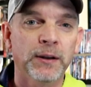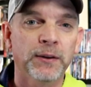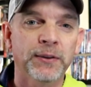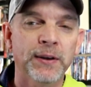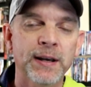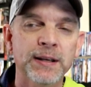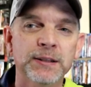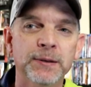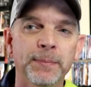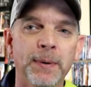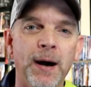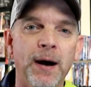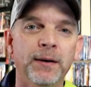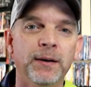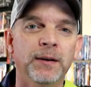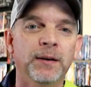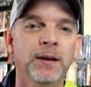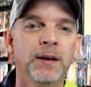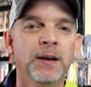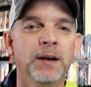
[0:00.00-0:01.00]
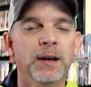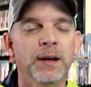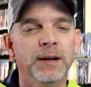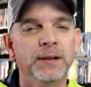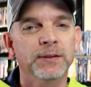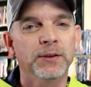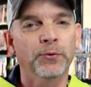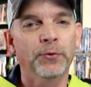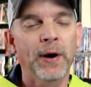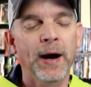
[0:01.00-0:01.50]
of good things about it. It
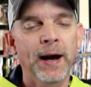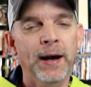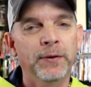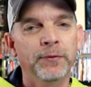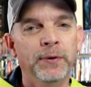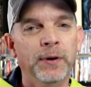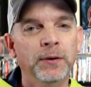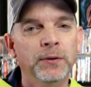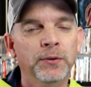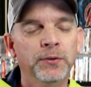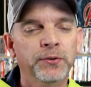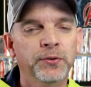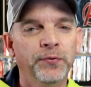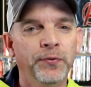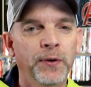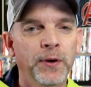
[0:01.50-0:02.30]
is a Ryan Reynolds